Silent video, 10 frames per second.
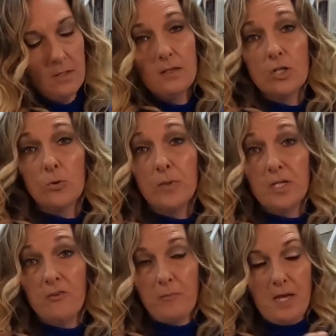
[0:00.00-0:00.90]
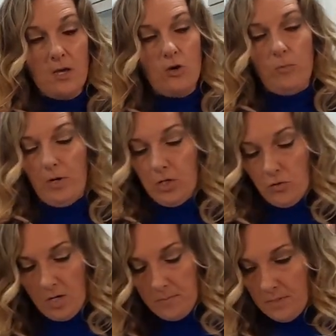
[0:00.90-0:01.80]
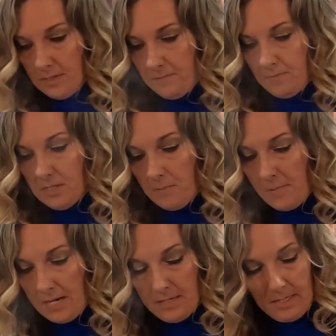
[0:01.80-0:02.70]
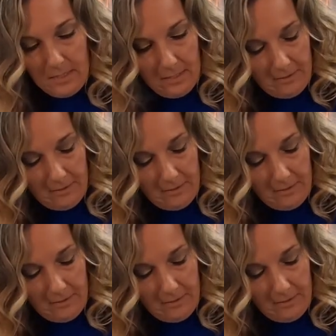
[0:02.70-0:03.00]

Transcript: A little bit of panko breadcrumbs to bind it.